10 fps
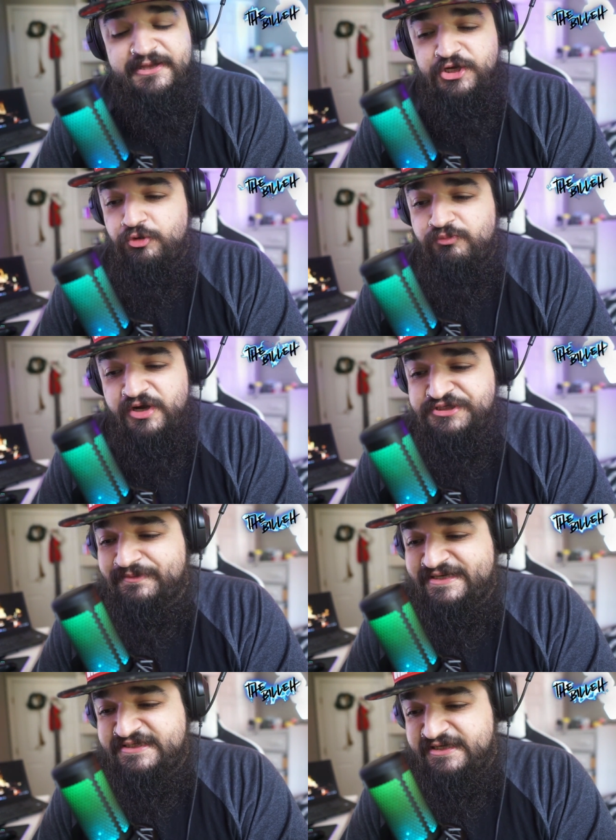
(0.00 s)
I'm going to go
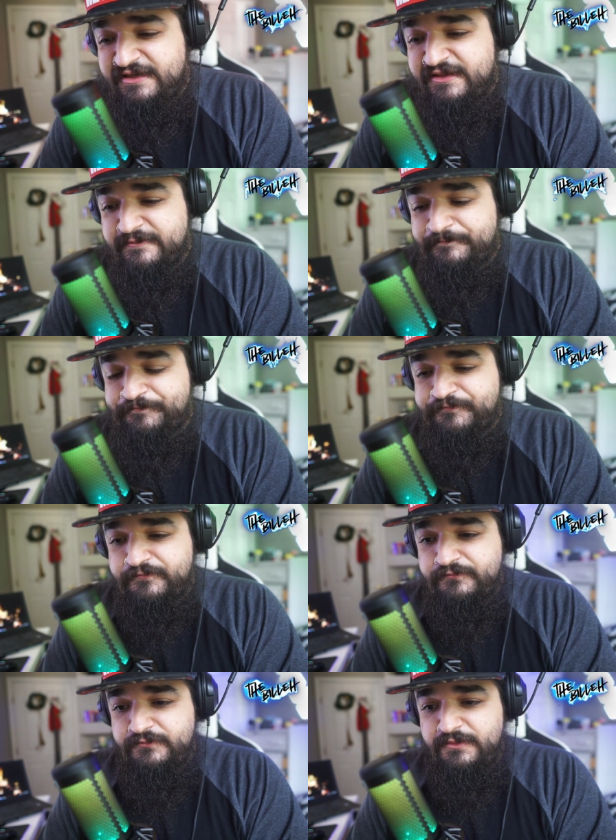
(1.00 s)
brush my teeth.
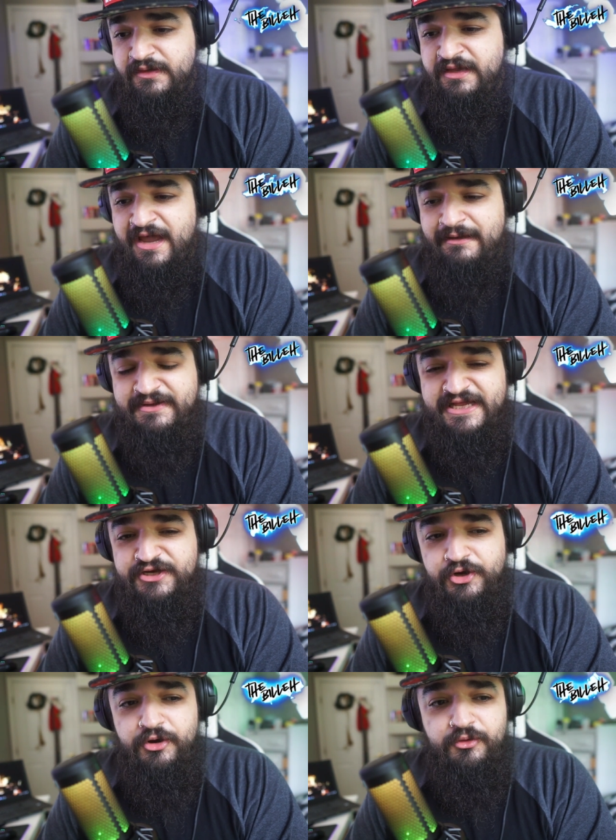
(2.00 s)
I'm
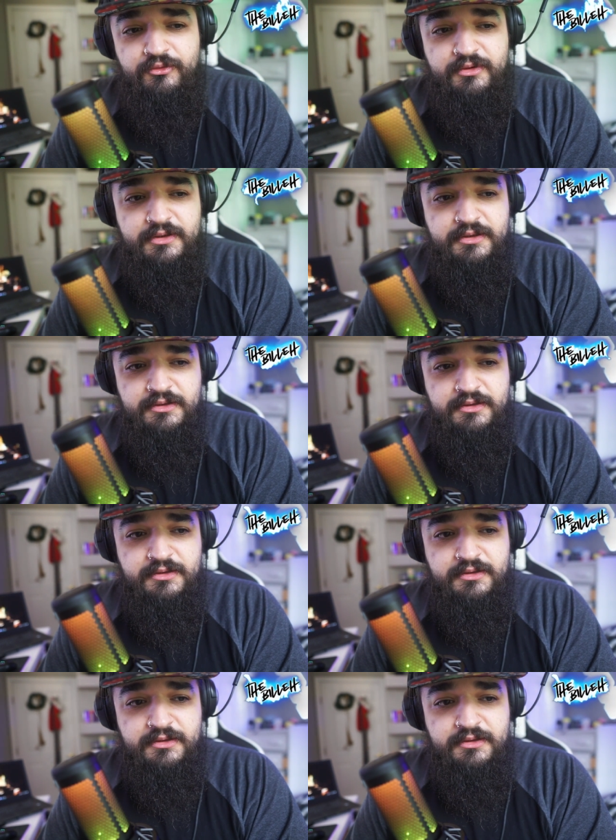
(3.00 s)
going to go